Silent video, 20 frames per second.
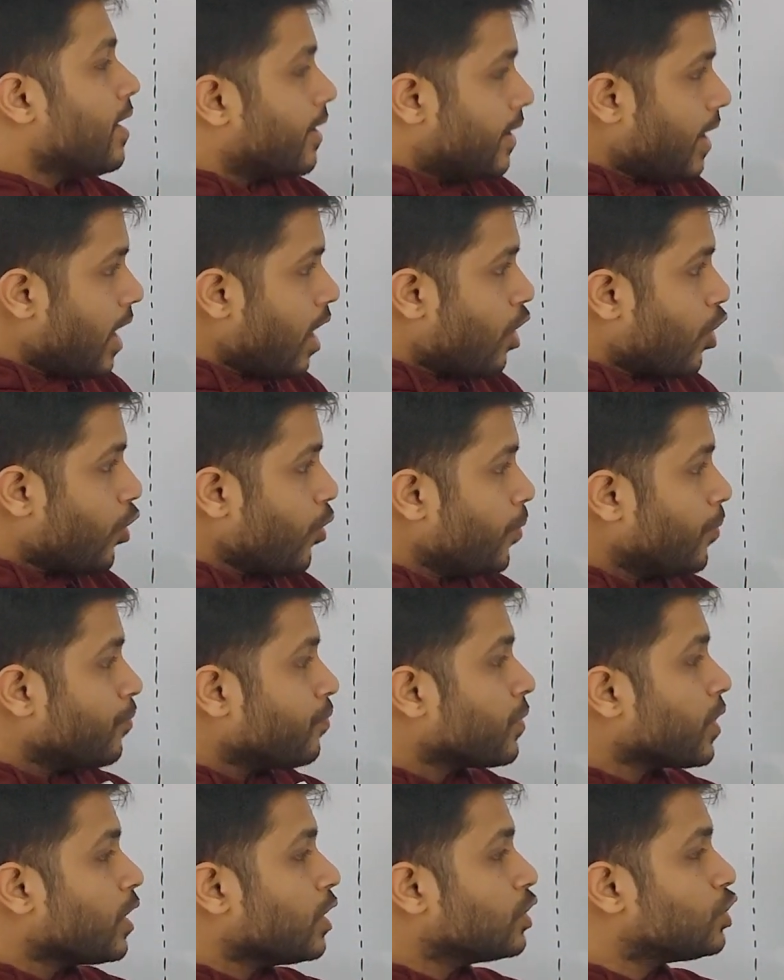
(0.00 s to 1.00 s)

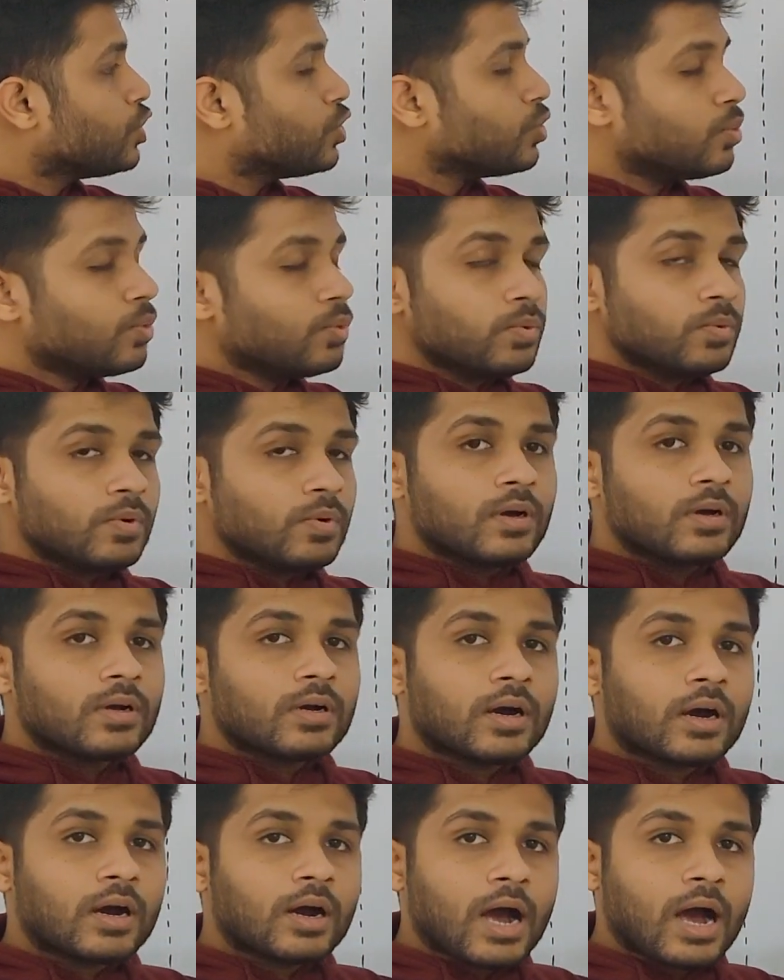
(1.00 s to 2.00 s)
Now
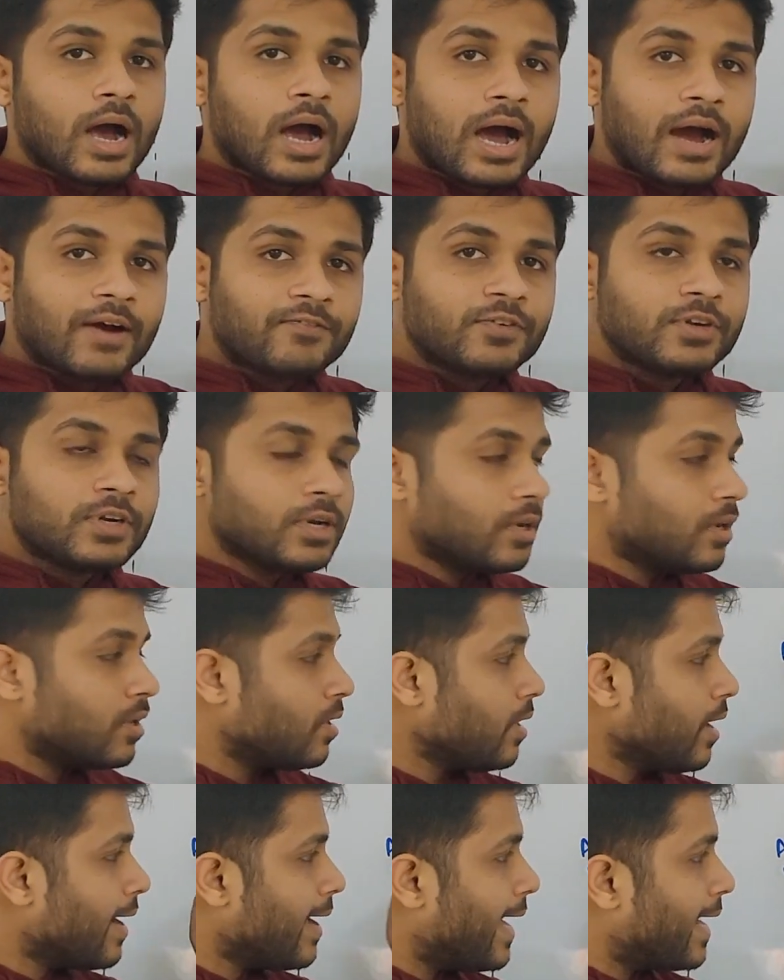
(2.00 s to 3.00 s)

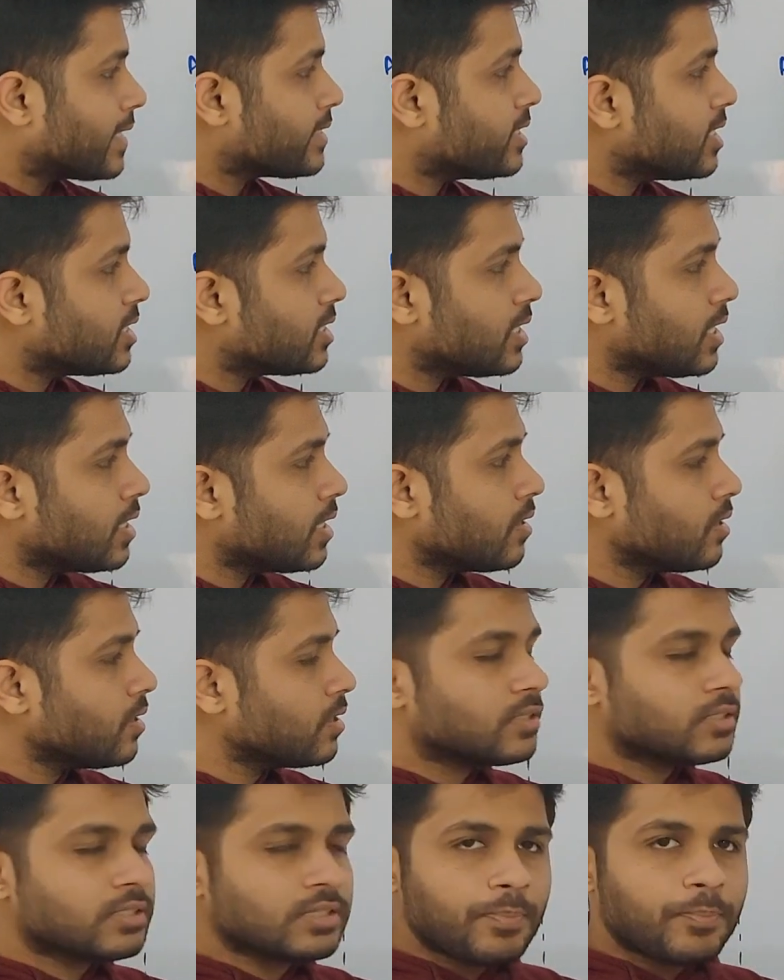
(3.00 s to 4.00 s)
after
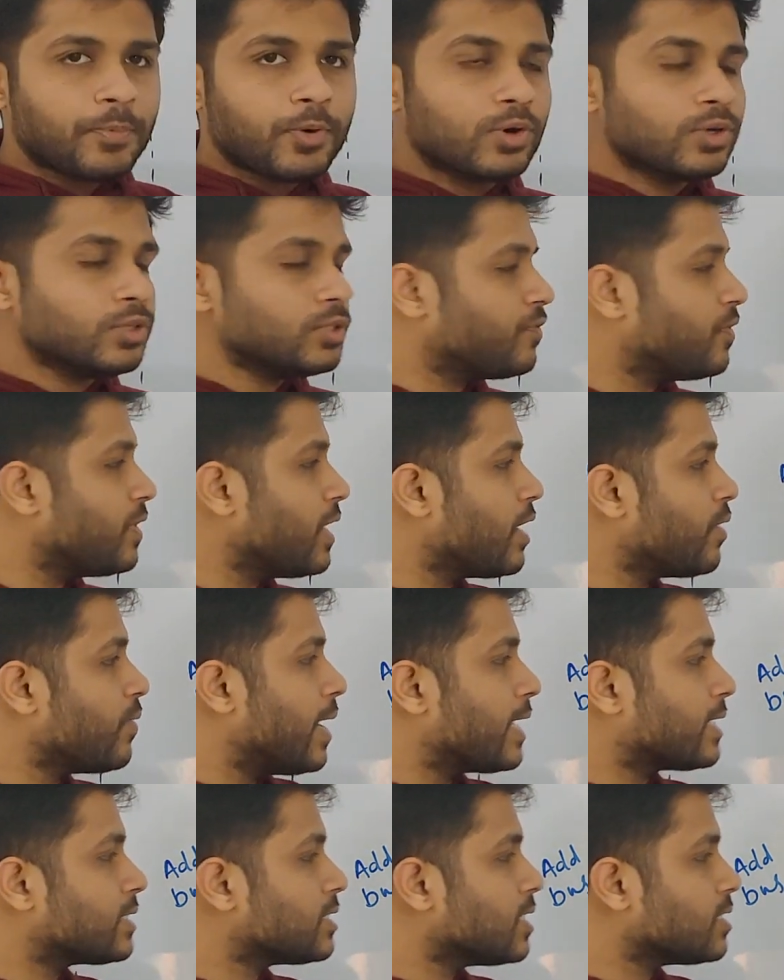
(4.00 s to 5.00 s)
accessing, suppose we have
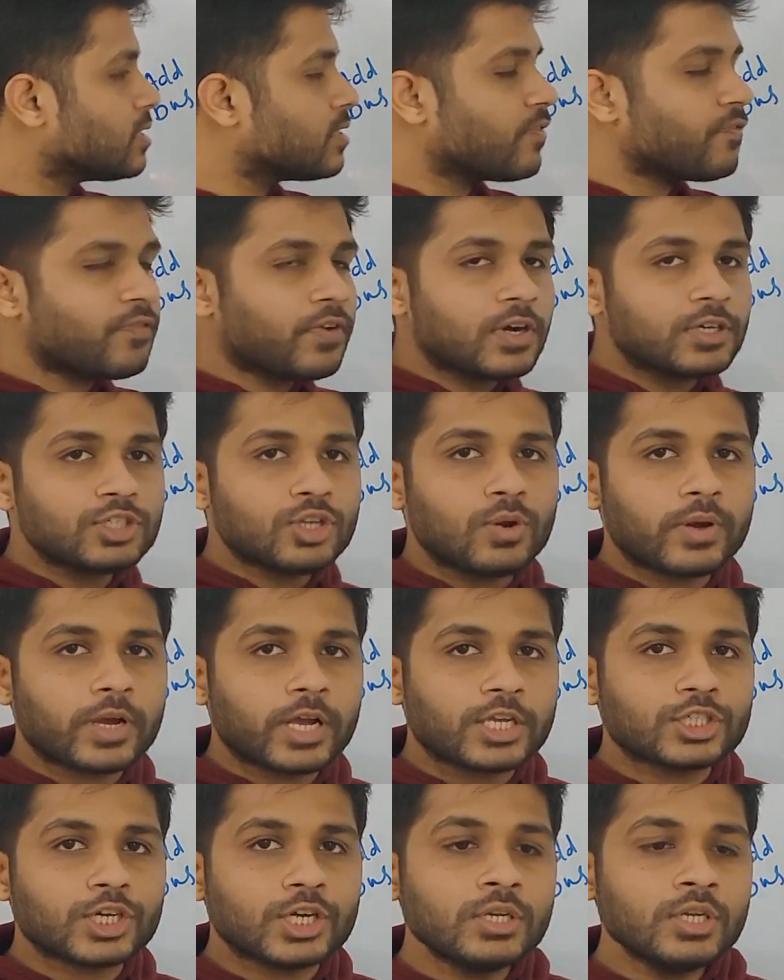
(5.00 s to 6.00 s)
accessed the first
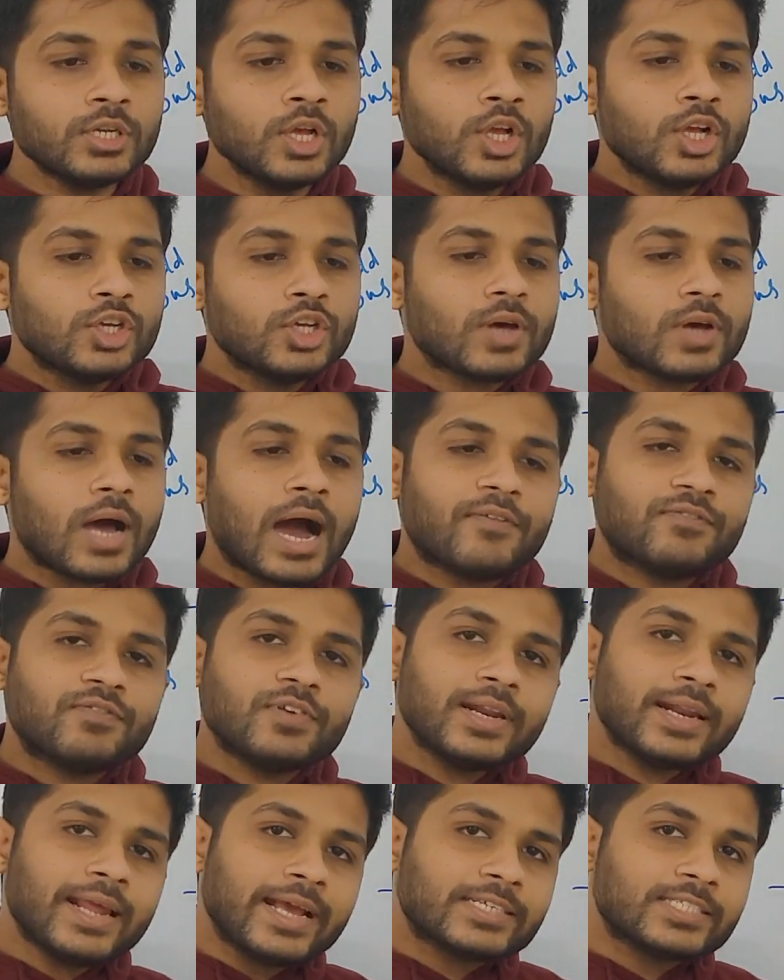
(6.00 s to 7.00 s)
location, so
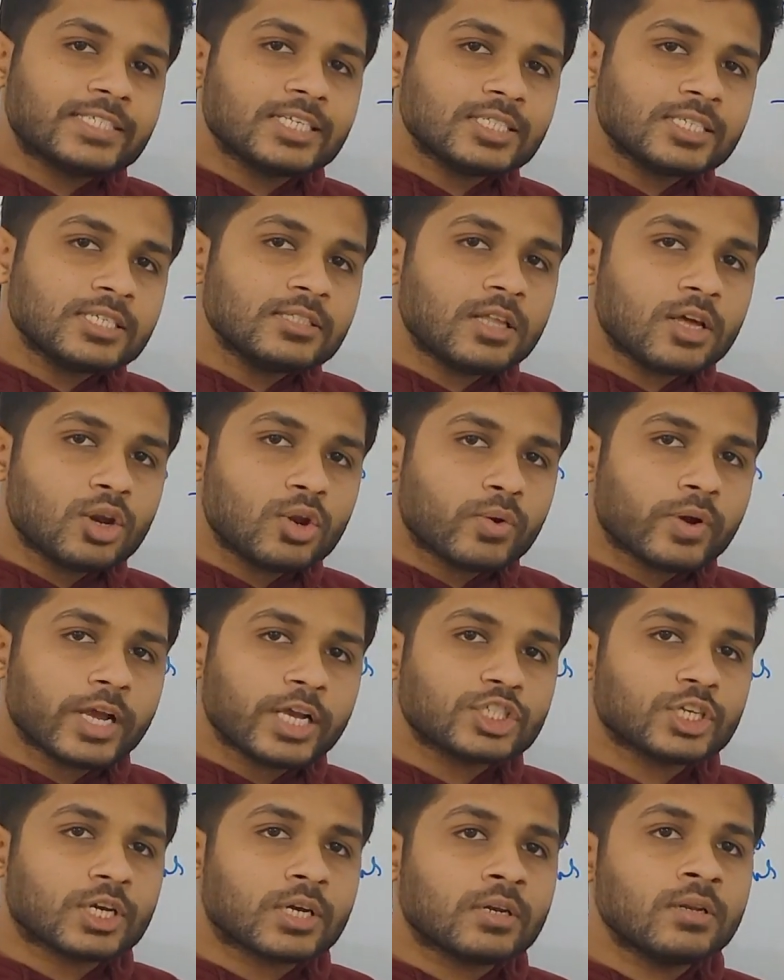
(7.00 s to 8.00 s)
after accessing the
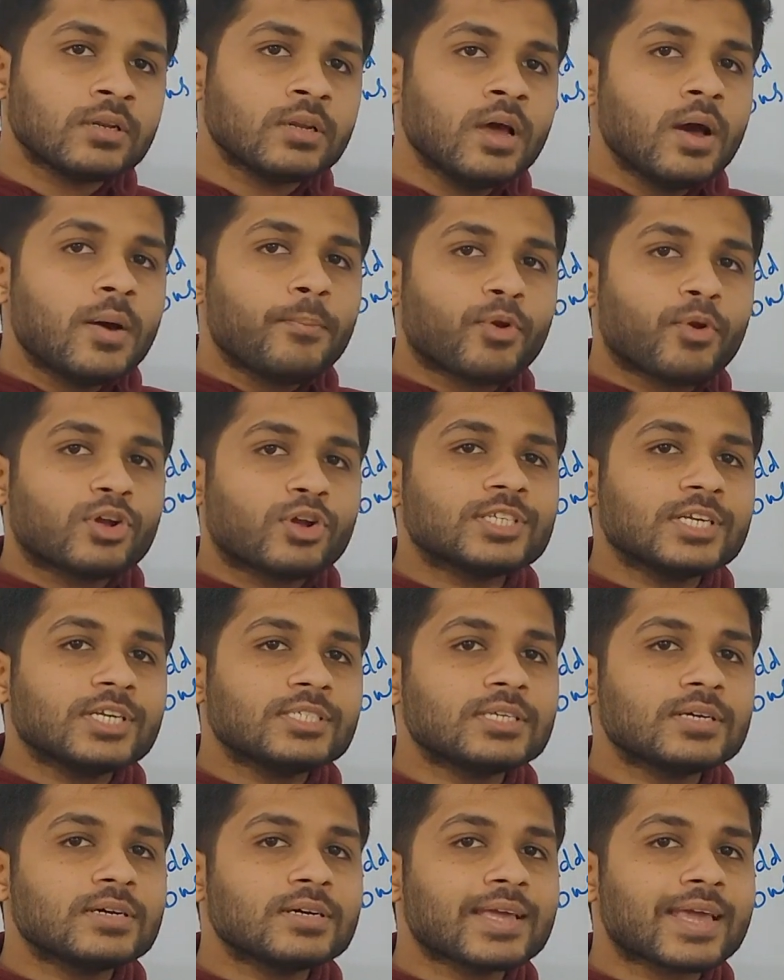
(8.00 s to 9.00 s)
location,
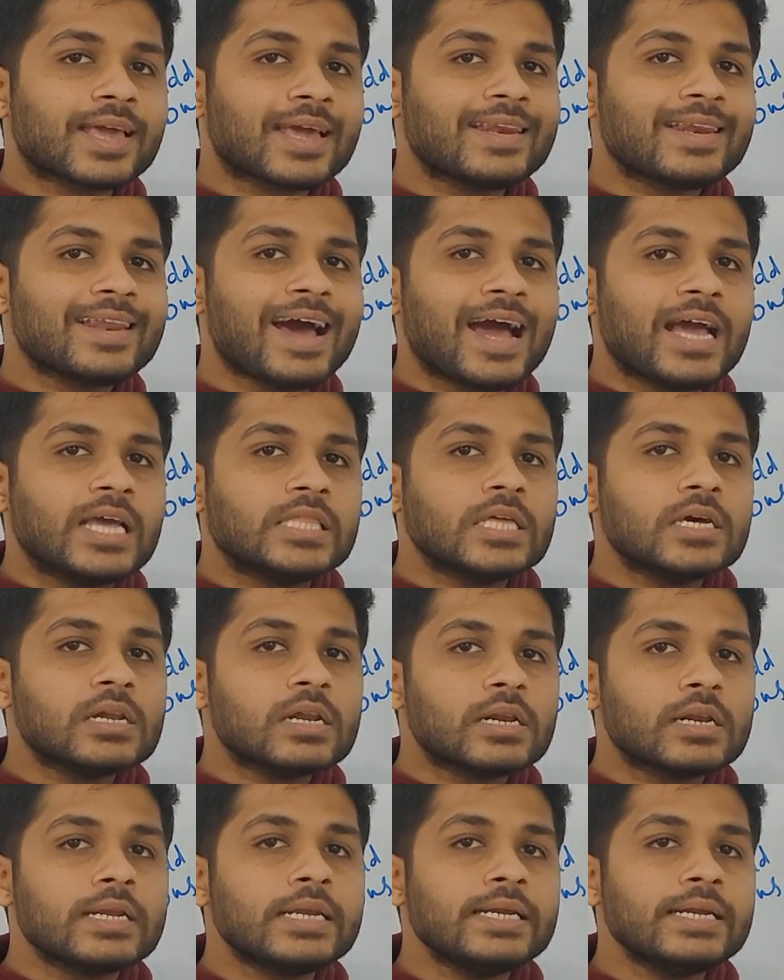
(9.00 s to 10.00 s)
processor can either
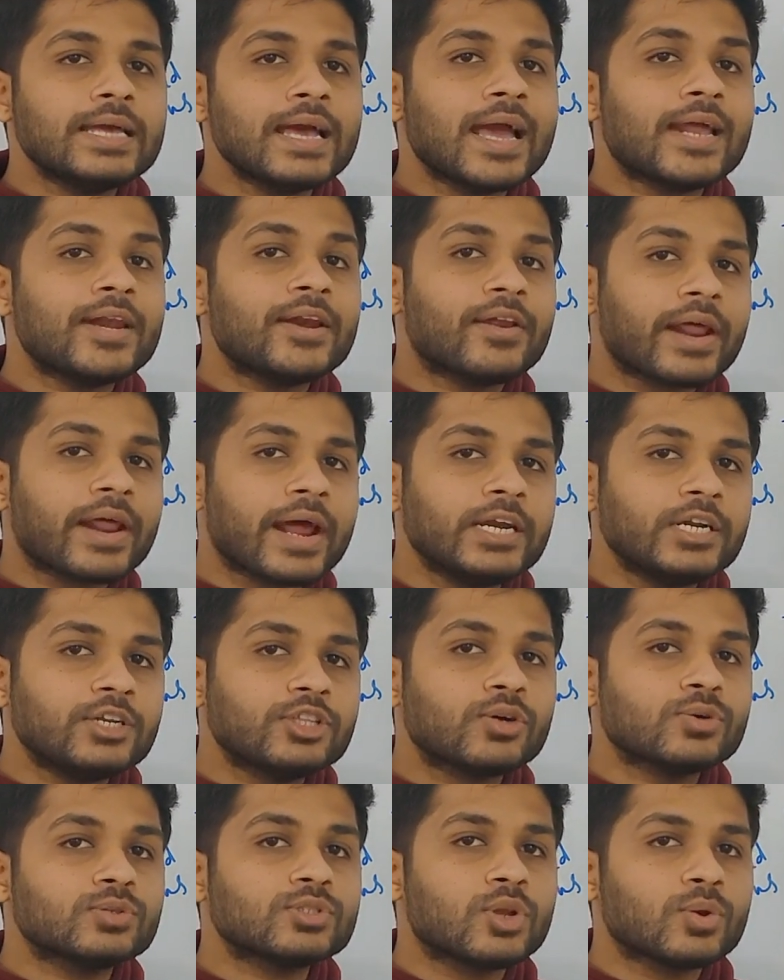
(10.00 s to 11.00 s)
read and
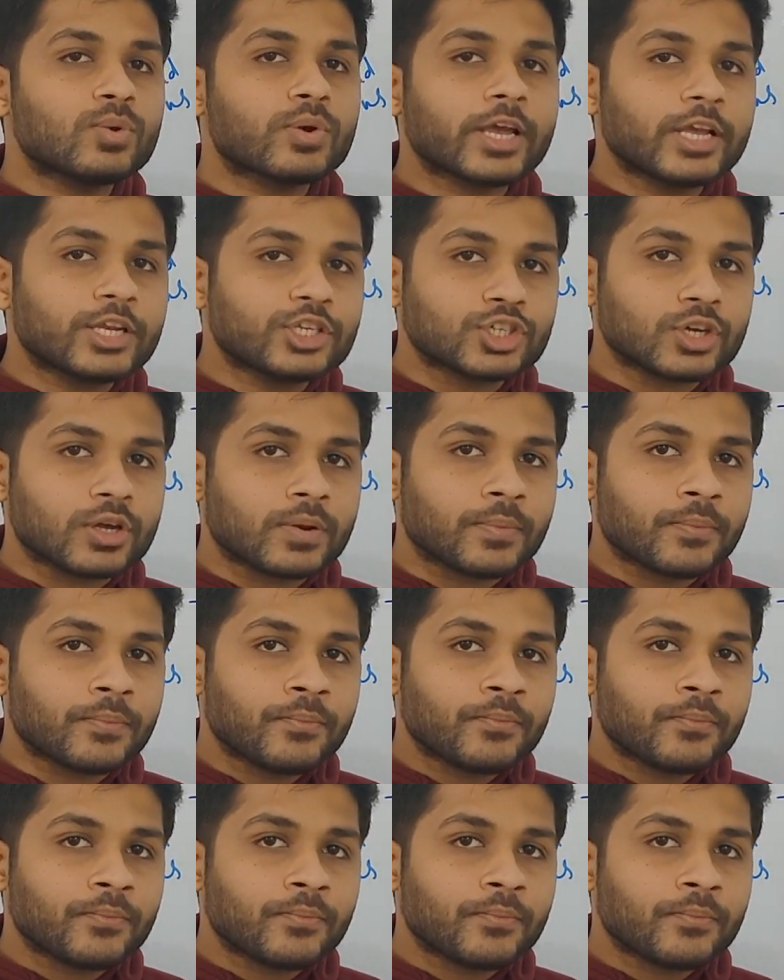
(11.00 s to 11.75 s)
write those locations,